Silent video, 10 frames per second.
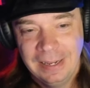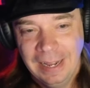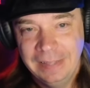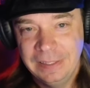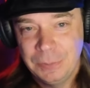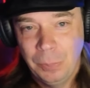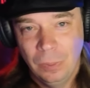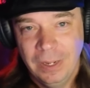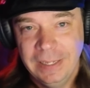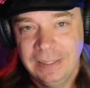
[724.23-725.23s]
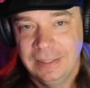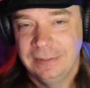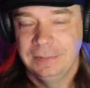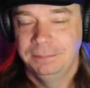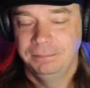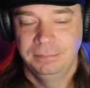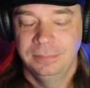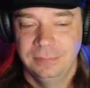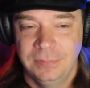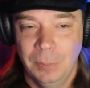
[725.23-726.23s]
At this point,
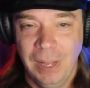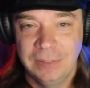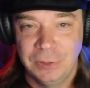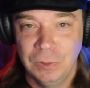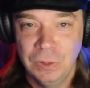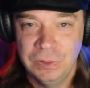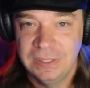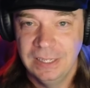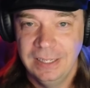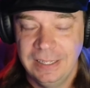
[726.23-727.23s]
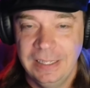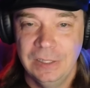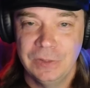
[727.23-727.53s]
the monster loses it, kills